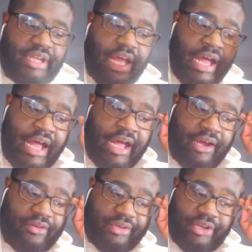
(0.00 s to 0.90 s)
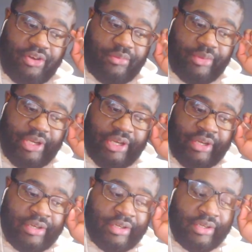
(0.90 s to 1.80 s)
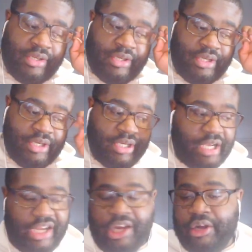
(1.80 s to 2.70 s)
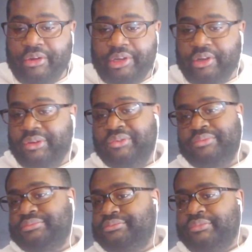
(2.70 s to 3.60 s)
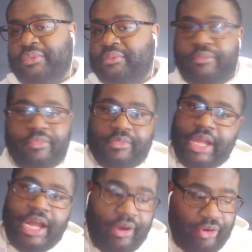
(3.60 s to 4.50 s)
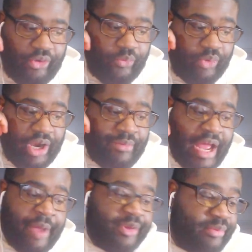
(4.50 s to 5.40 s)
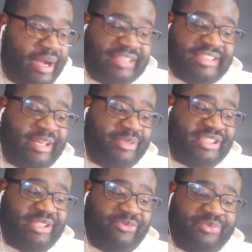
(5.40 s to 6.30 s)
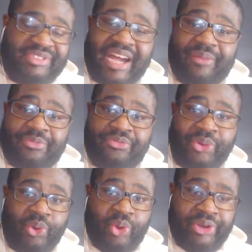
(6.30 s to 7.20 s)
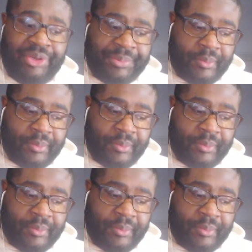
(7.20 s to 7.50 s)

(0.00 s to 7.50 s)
I don't know, man. I don't know. While I'm happy my team is in the top four,